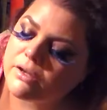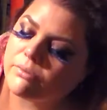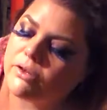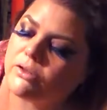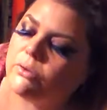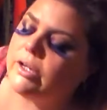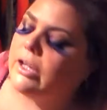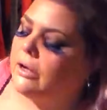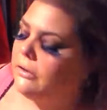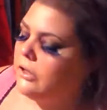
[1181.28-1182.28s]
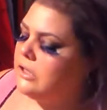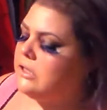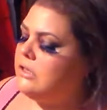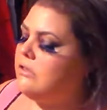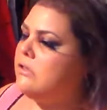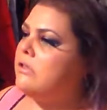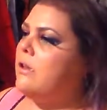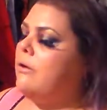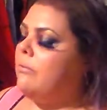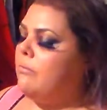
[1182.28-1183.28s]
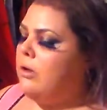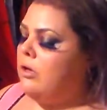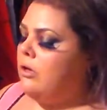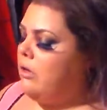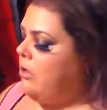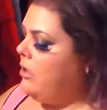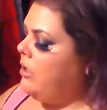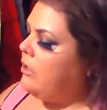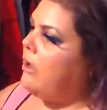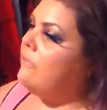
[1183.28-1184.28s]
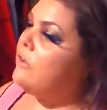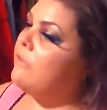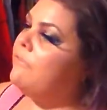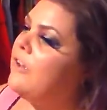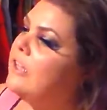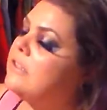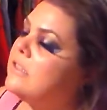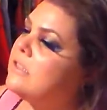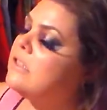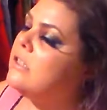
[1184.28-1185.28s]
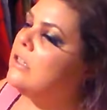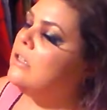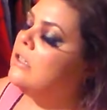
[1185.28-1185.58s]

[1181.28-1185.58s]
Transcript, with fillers: So real quick I'm going to use some Cover Effects